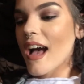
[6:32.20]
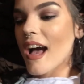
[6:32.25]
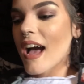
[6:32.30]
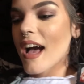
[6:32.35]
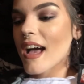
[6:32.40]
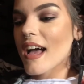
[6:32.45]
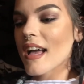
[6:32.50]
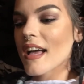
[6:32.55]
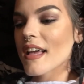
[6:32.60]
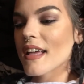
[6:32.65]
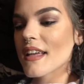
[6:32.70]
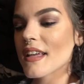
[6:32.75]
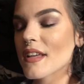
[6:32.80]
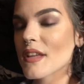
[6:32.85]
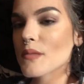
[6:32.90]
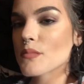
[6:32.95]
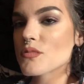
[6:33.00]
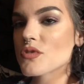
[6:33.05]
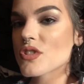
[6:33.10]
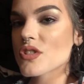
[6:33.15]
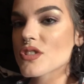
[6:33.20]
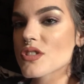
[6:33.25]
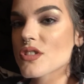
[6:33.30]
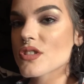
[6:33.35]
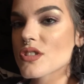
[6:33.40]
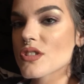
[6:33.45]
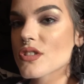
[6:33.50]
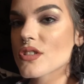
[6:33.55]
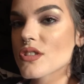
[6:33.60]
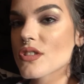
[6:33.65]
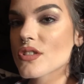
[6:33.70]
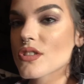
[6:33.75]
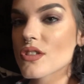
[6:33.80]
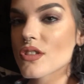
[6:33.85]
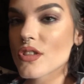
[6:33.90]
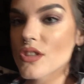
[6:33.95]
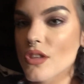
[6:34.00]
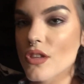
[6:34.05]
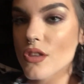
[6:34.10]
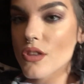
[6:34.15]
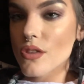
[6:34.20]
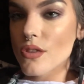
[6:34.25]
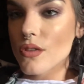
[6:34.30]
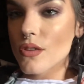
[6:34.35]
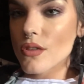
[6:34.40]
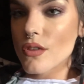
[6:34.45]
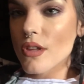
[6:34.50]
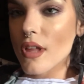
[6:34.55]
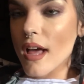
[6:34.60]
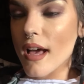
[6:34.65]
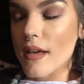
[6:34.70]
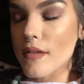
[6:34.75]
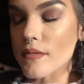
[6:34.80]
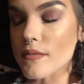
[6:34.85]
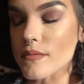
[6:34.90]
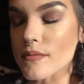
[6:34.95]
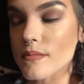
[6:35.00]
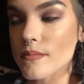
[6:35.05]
I am just, I've